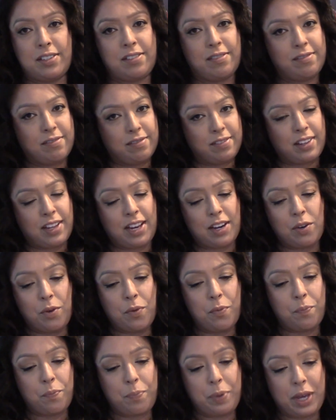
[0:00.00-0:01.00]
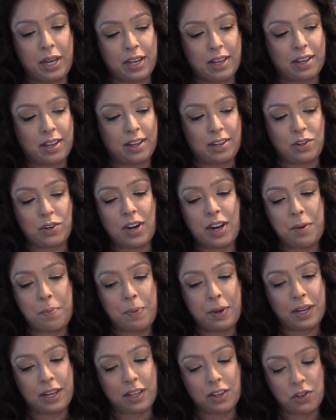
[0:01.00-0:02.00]
don't pick. I try to
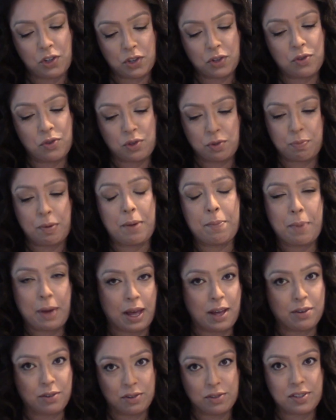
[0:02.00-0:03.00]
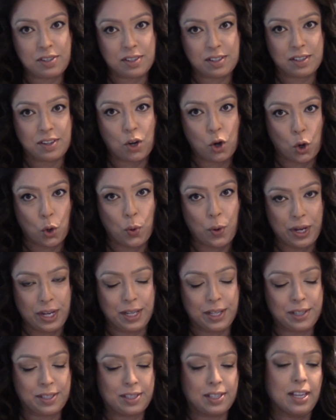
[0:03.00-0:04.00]
pick and choose my battles
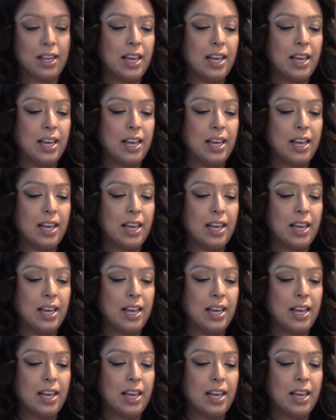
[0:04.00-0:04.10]
always.